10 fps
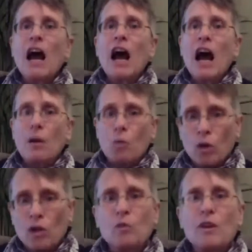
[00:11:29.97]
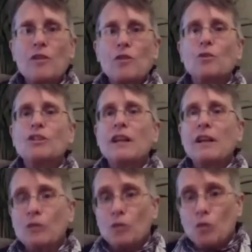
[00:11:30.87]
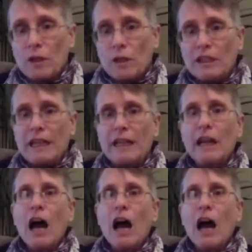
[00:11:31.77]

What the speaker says: I work with you to really